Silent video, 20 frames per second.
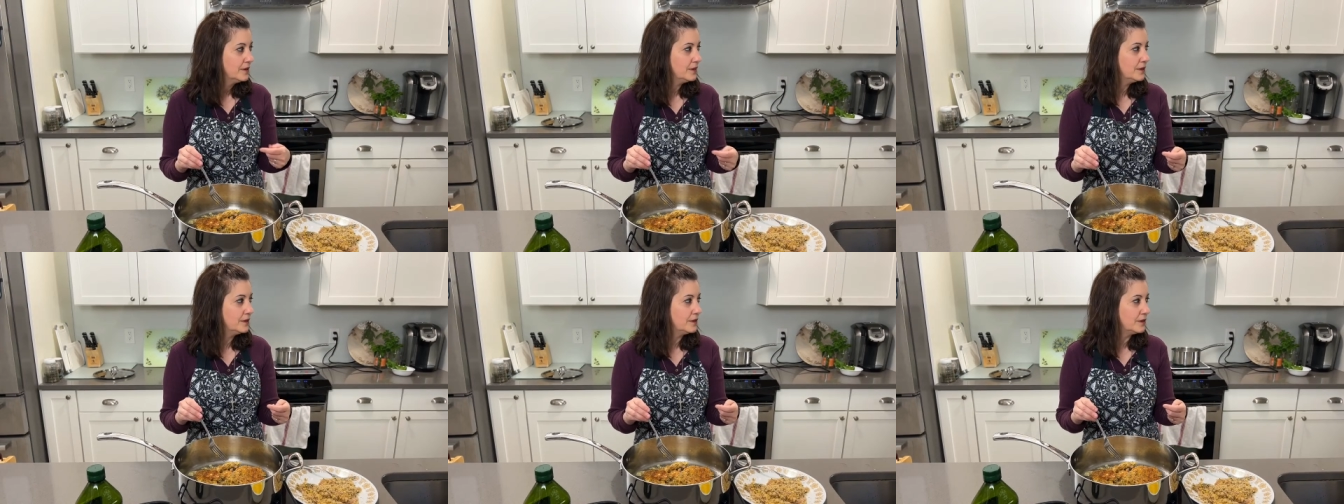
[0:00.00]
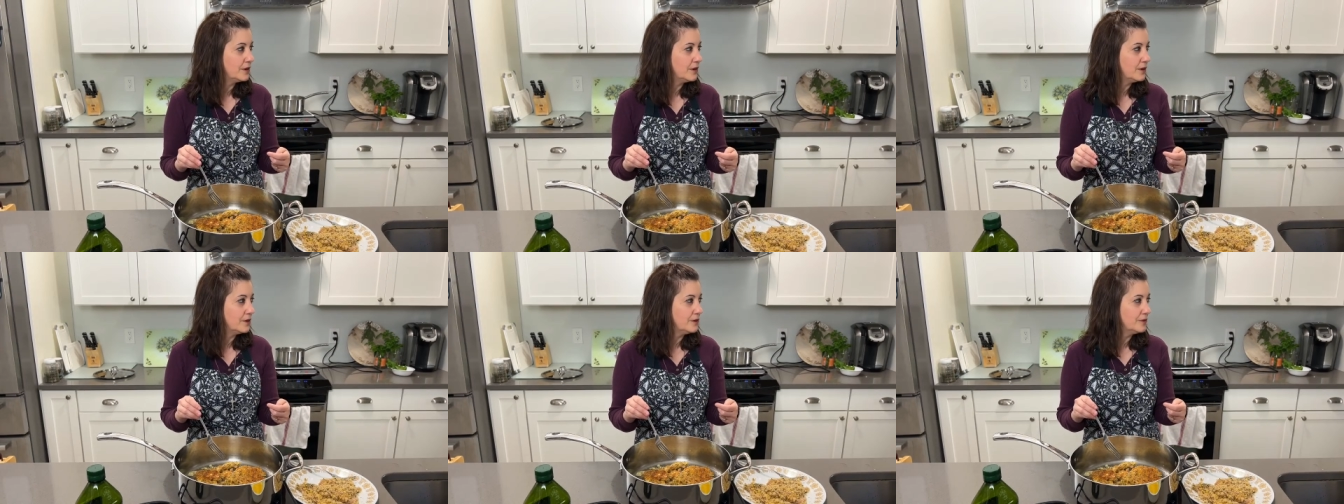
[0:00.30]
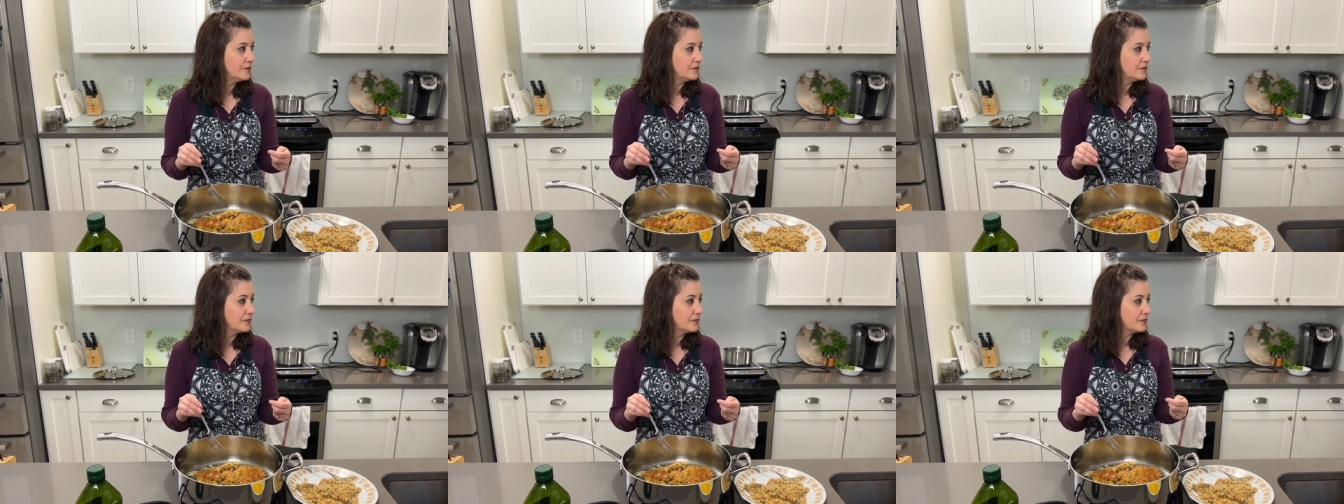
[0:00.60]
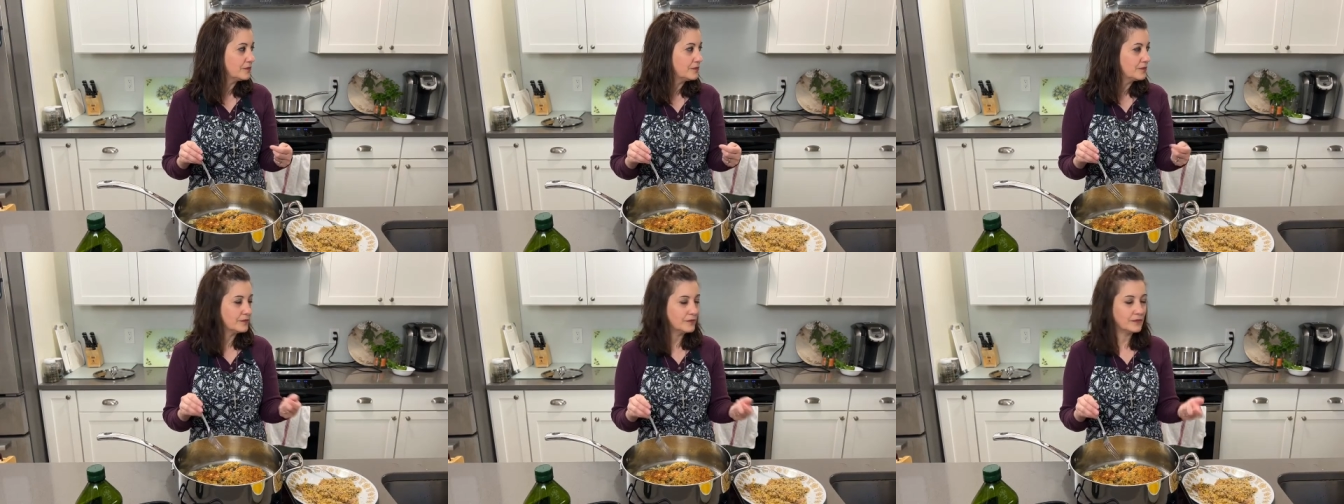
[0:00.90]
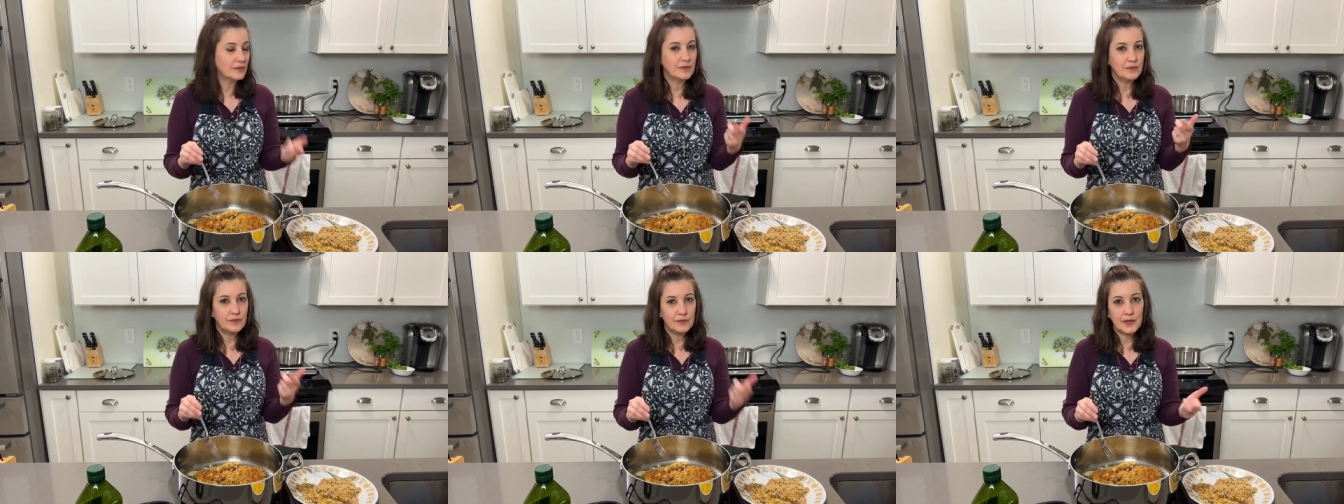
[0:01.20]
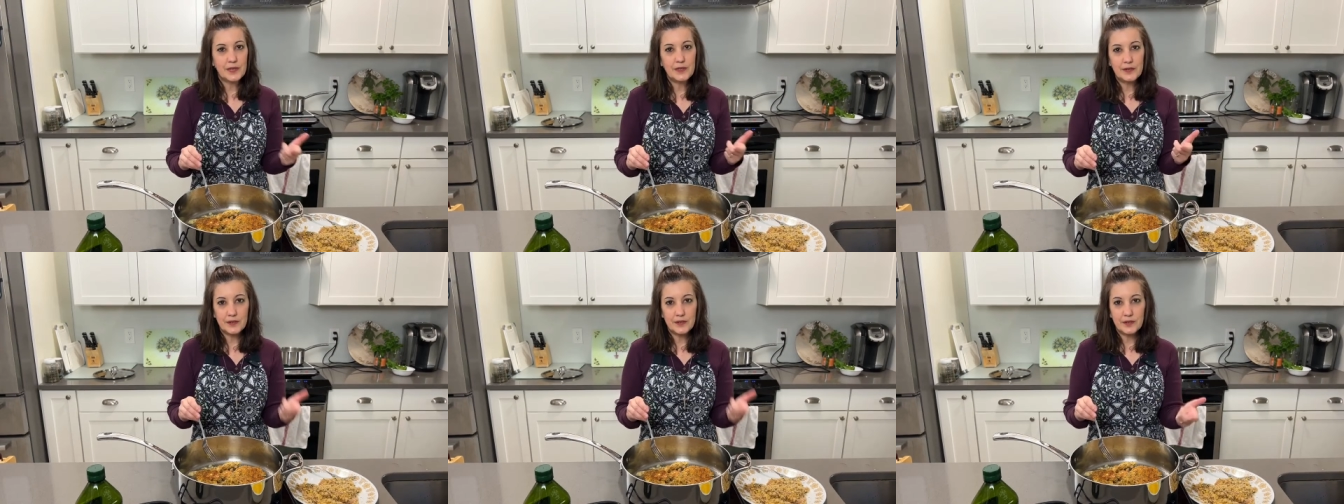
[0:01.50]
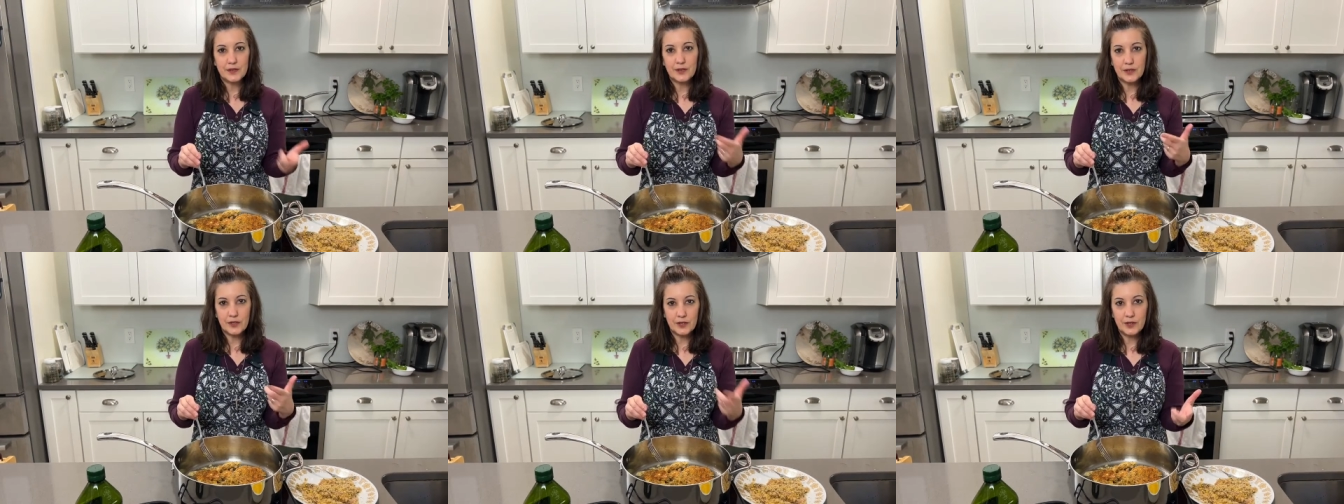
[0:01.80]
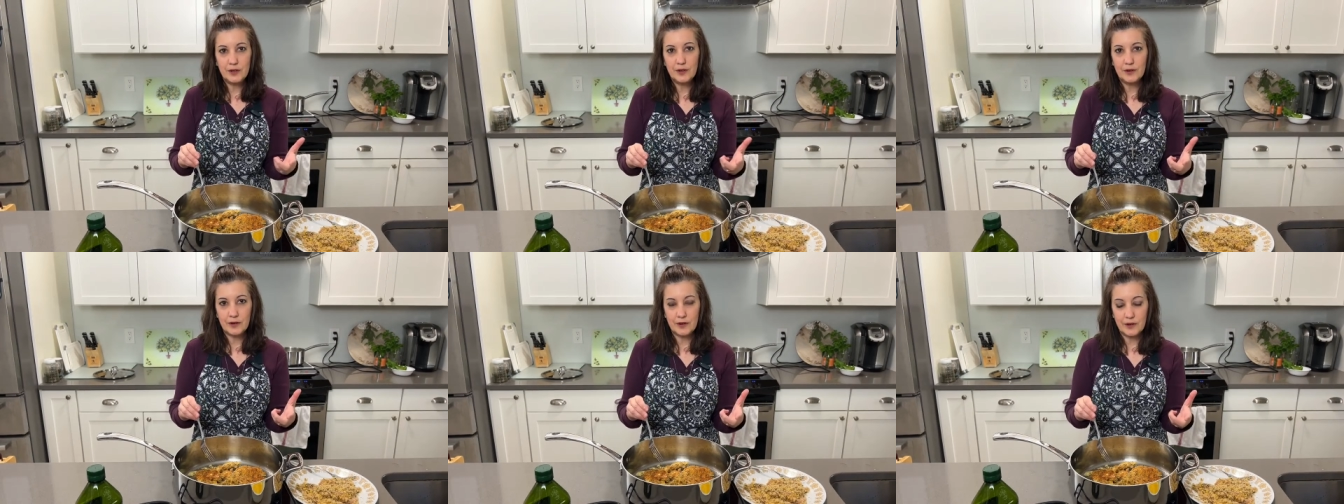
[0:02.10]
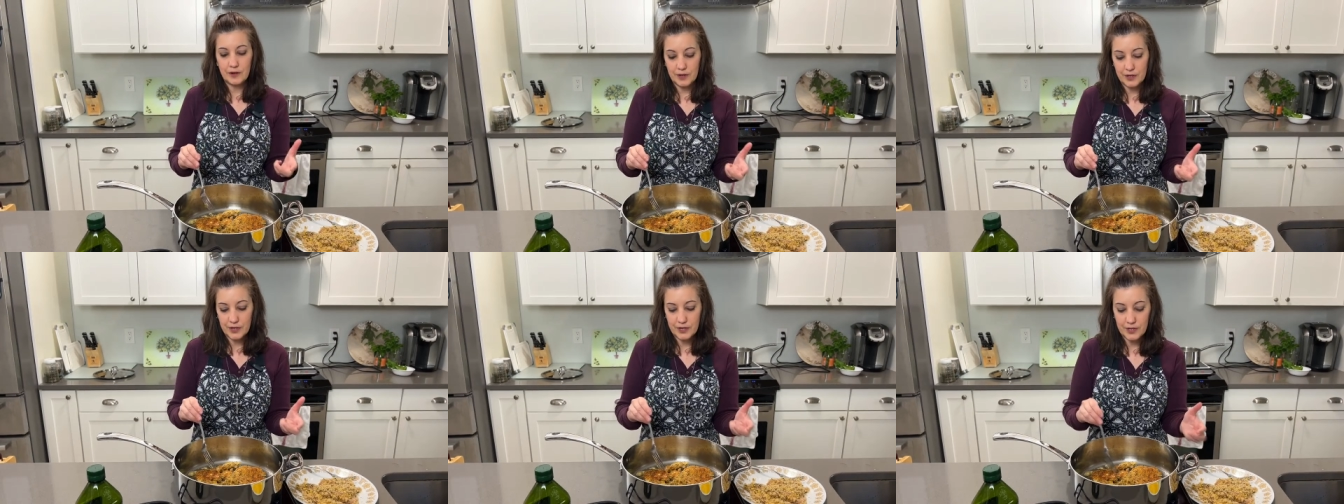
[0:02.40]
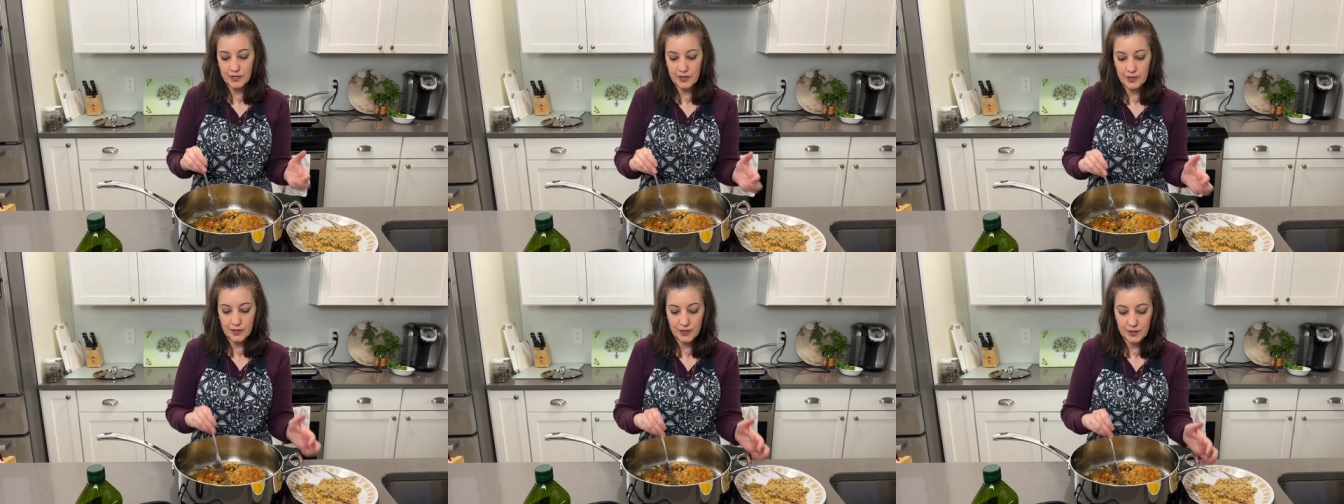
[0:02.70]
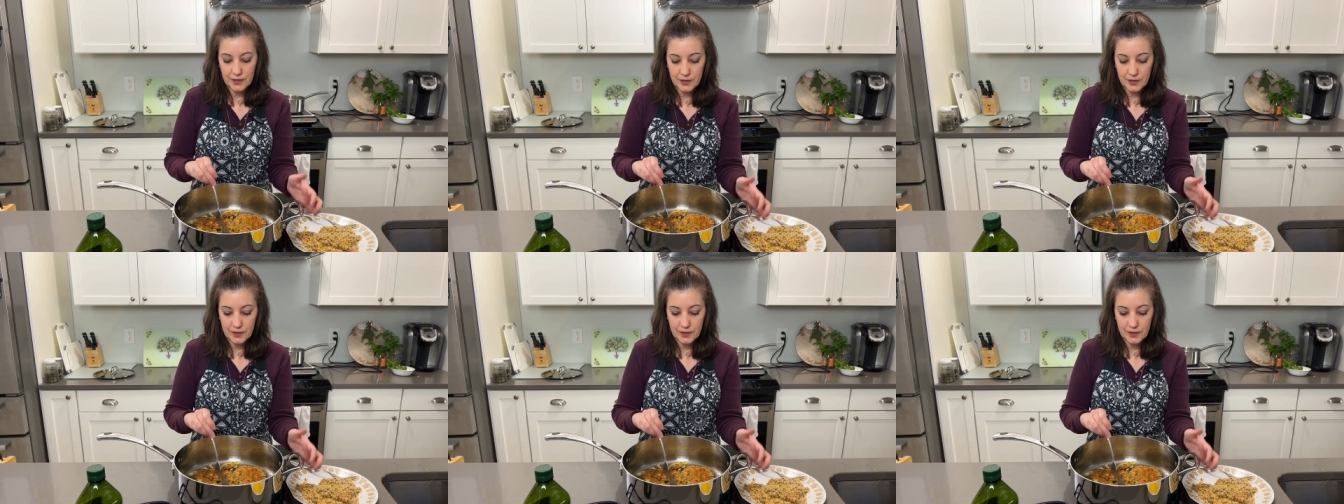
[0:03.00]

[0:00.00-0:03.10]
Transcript: you know, insincere into